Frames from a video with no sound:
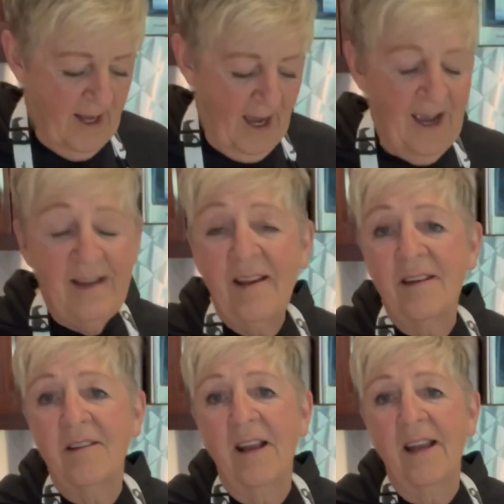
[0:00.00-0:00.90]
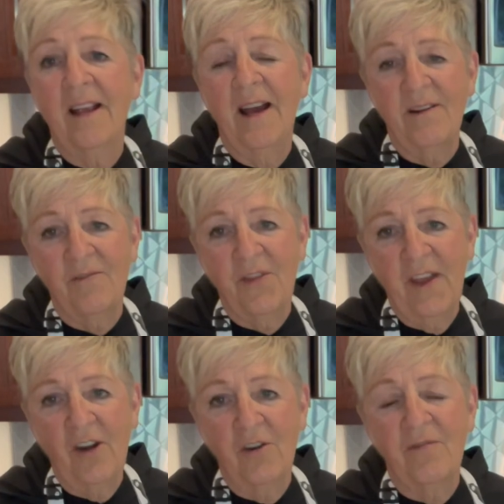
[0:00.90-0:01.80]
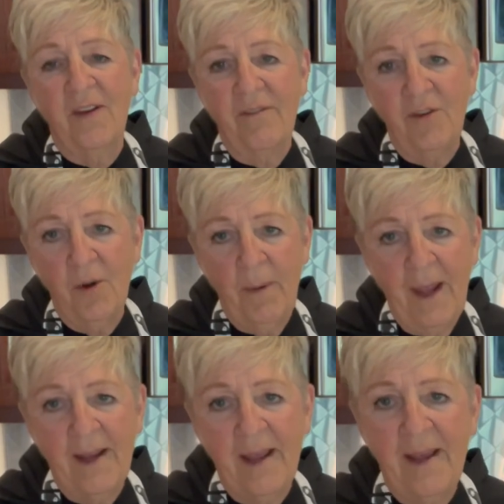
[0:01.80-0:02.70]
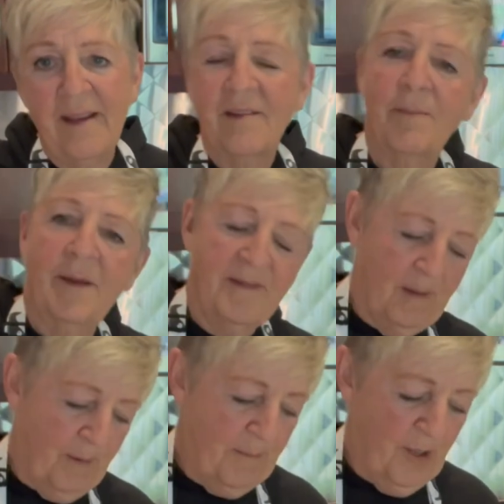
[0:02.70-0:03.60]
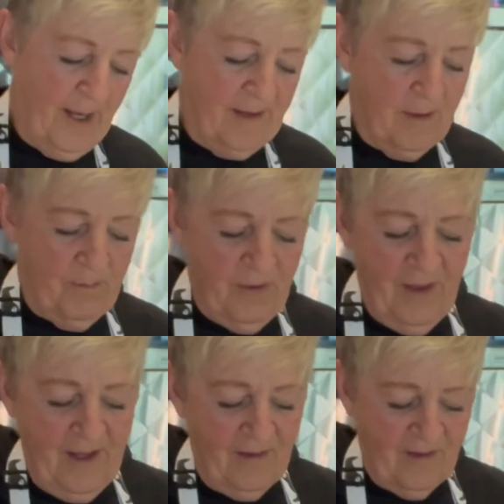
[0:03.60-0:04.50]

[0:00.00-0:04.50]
I tend to like kind of thicker, fluffier pancakes, but some people like them thin.